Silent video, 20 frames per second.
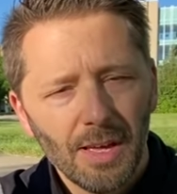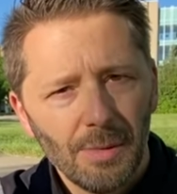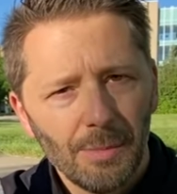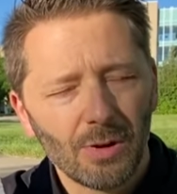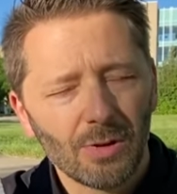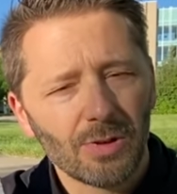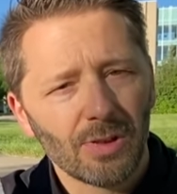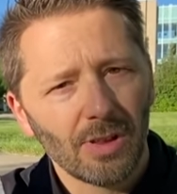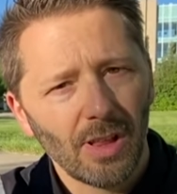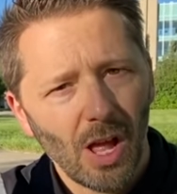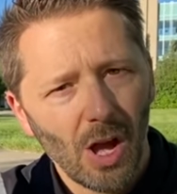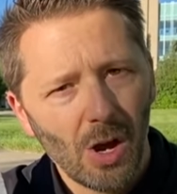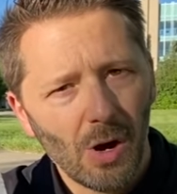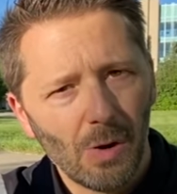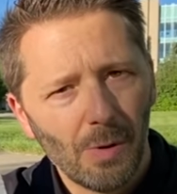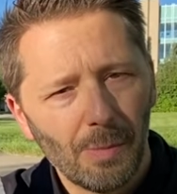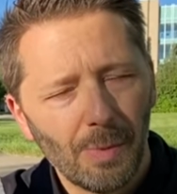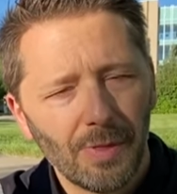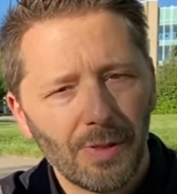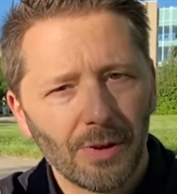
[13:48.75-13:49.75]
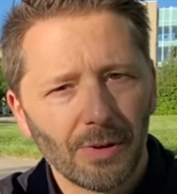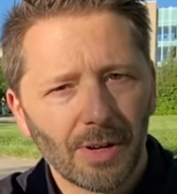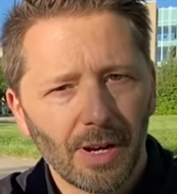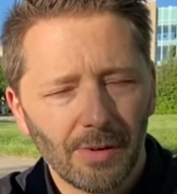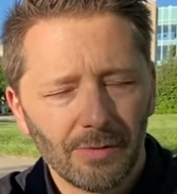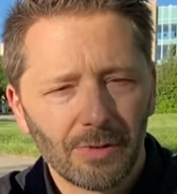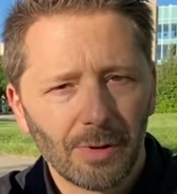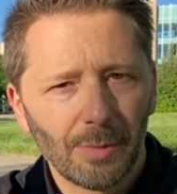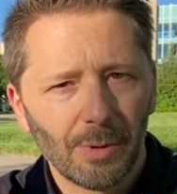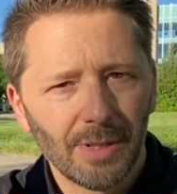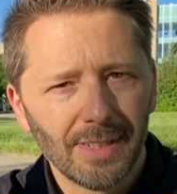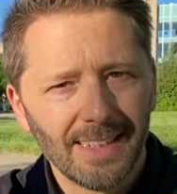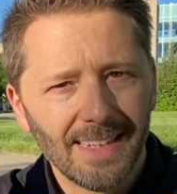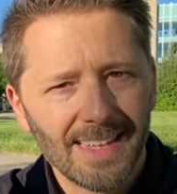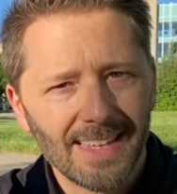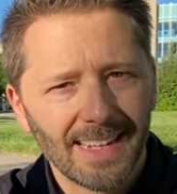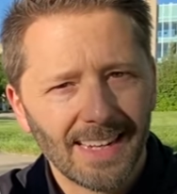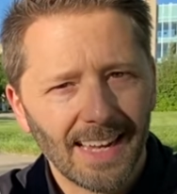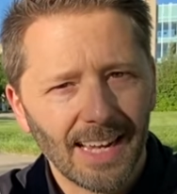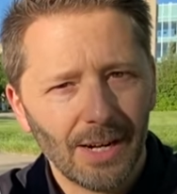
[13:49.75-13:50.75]
They're slow, but they're comfortable and
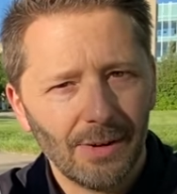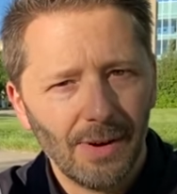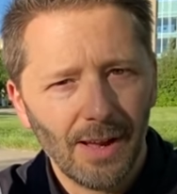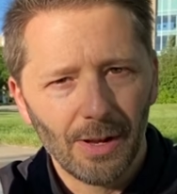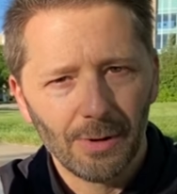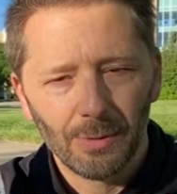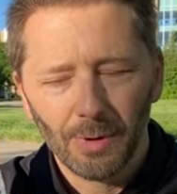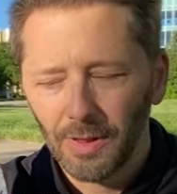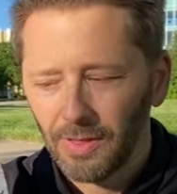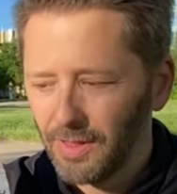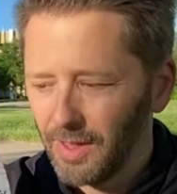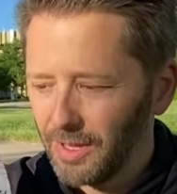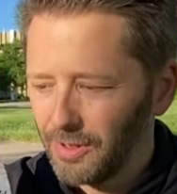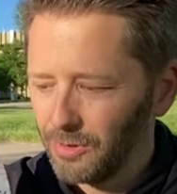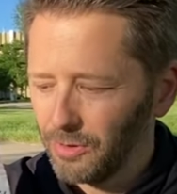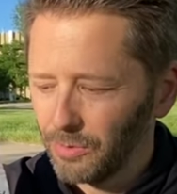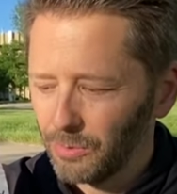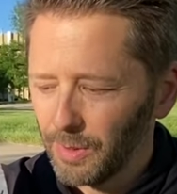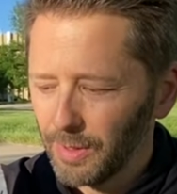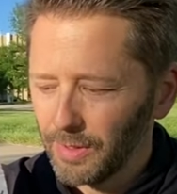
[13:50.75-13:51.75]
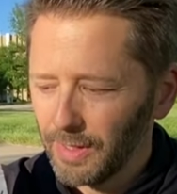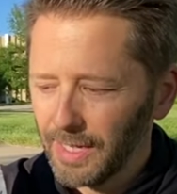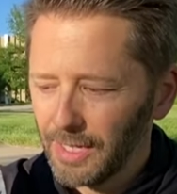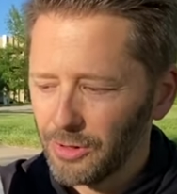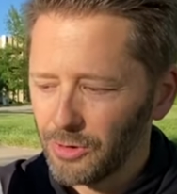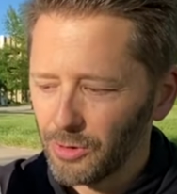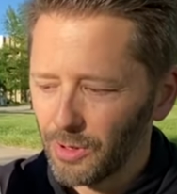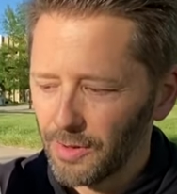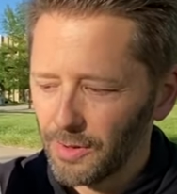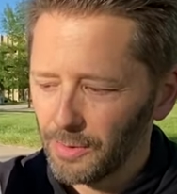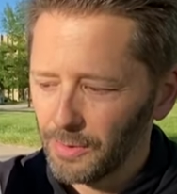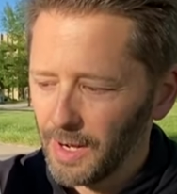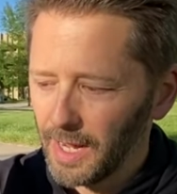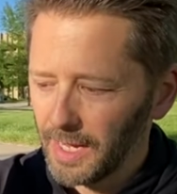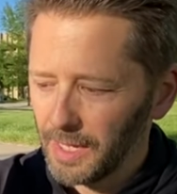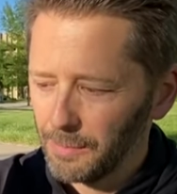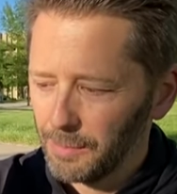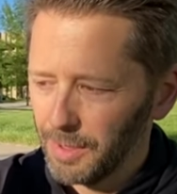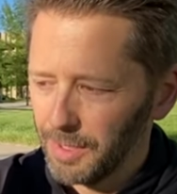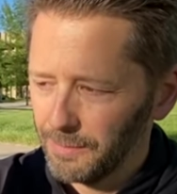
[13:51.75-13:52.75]
easy to get around with, and you'll enjoy the
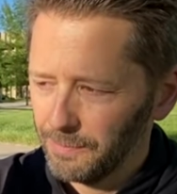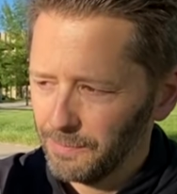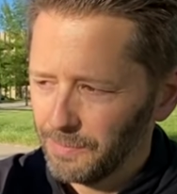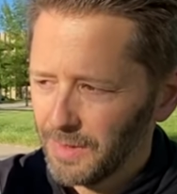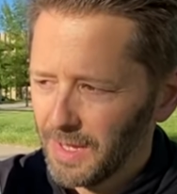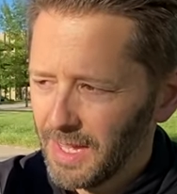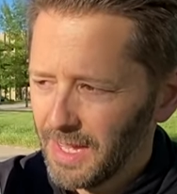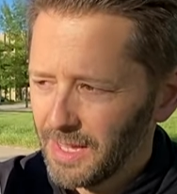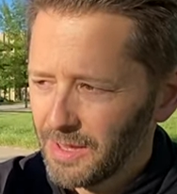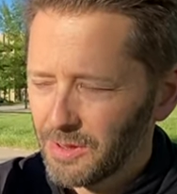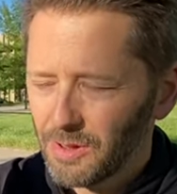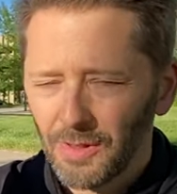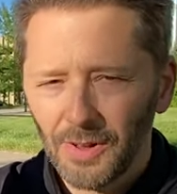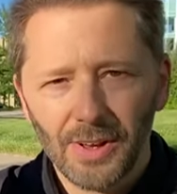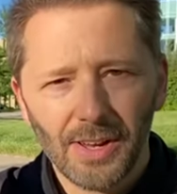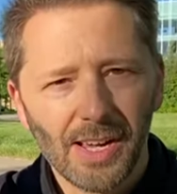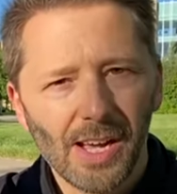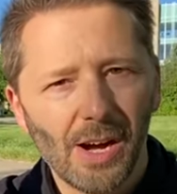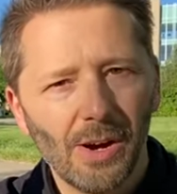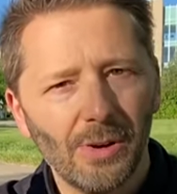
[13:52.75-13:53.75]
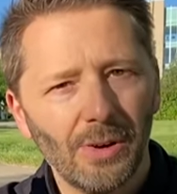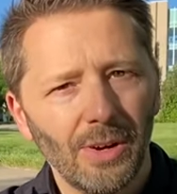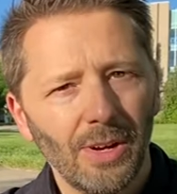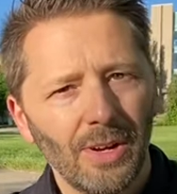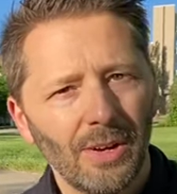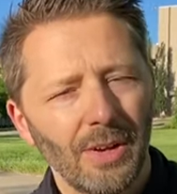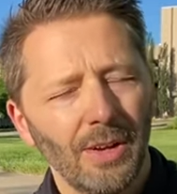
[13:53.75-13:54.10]
ride a bit. So there you go.